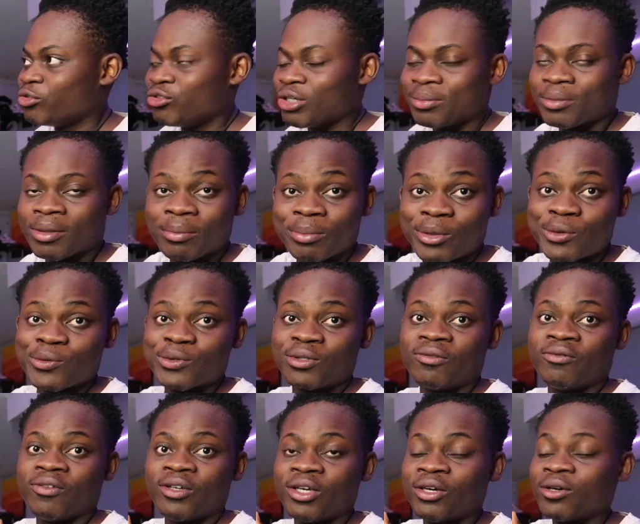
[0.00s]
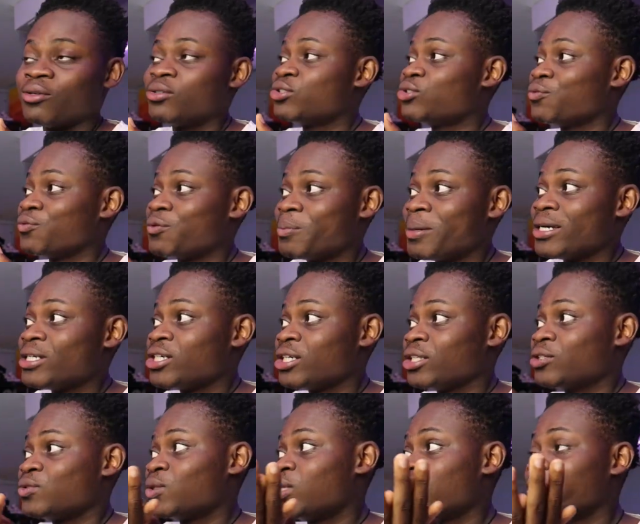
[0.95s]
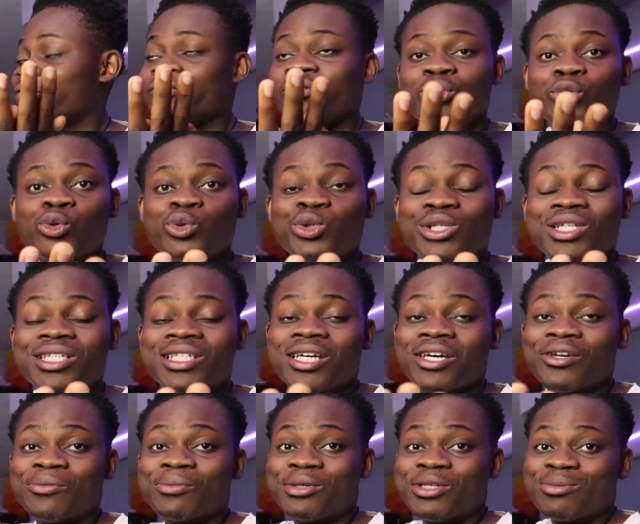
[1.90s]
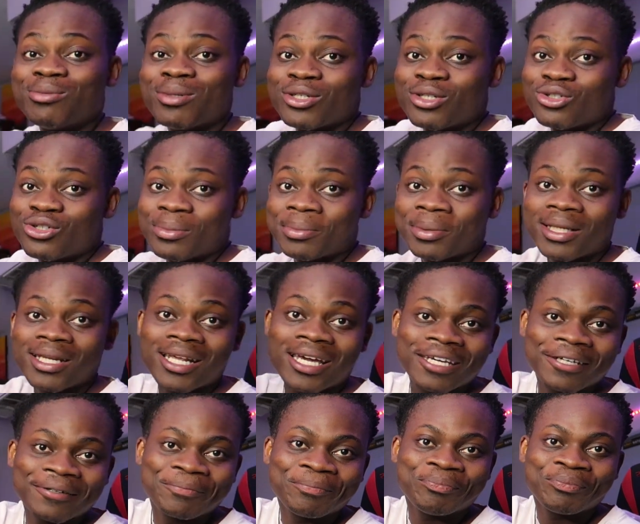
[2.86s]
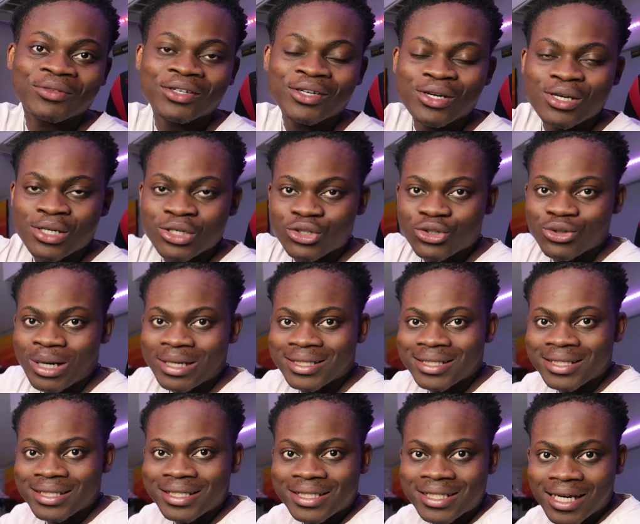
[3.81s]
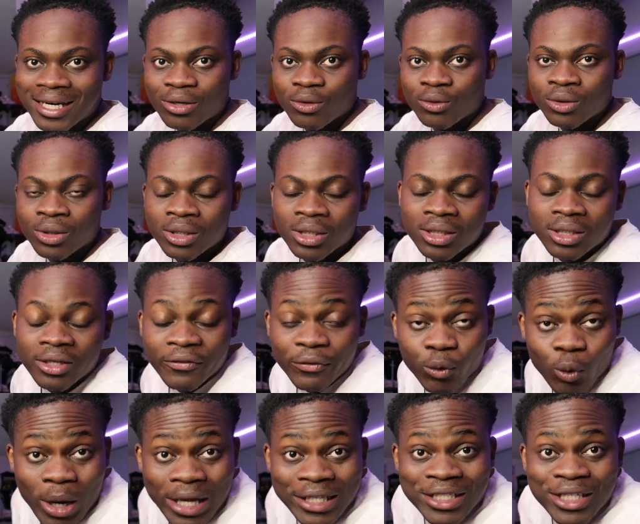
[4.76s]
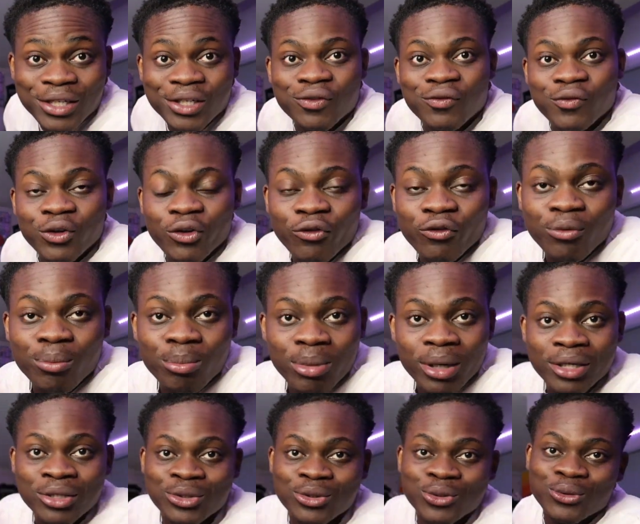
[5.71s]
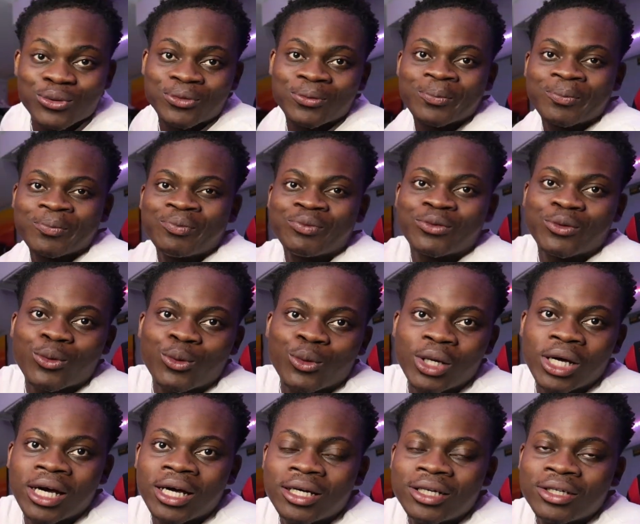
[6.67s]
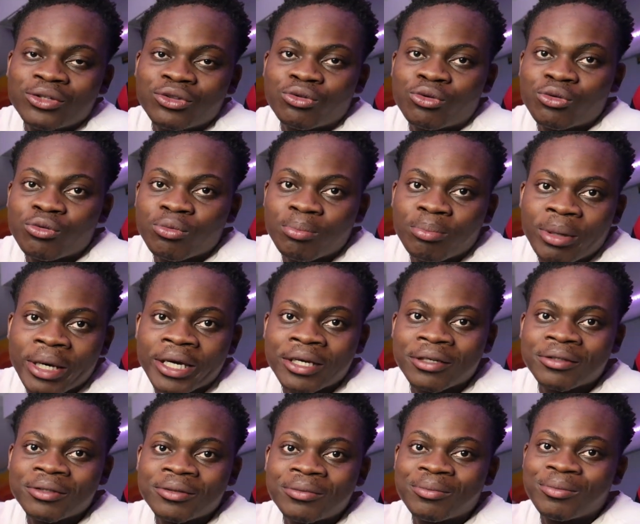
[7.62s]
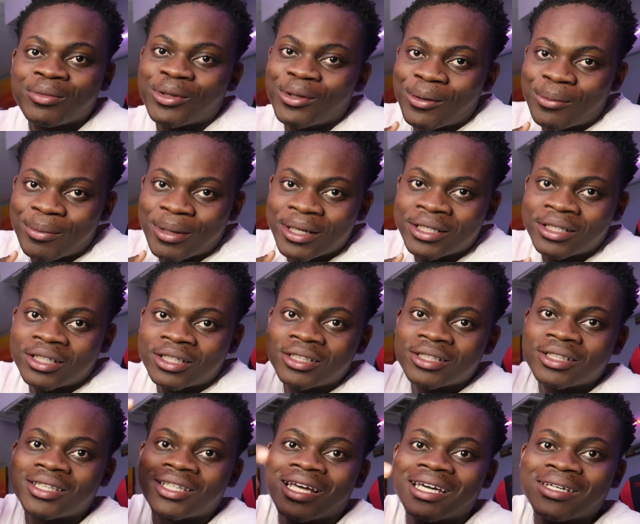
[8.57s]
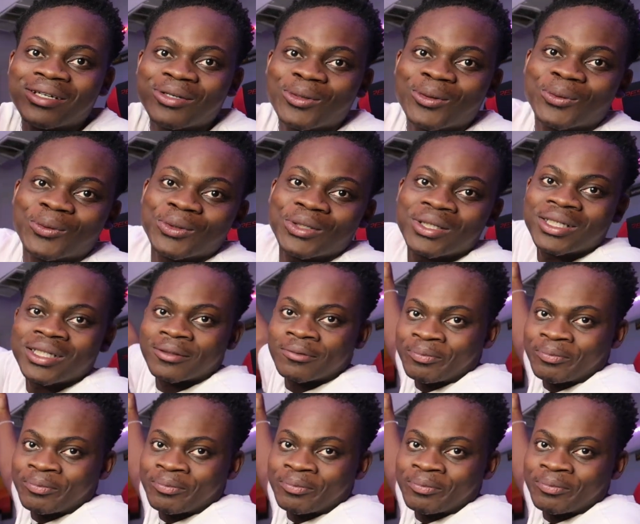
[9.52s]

Dropped the music video, so we about to check this one out. If you're new to the channel, please make sure you drop a like, subscribe to the channel. If you're watching this video from Brazil, hola, to the bank. No, Mike, how you doing?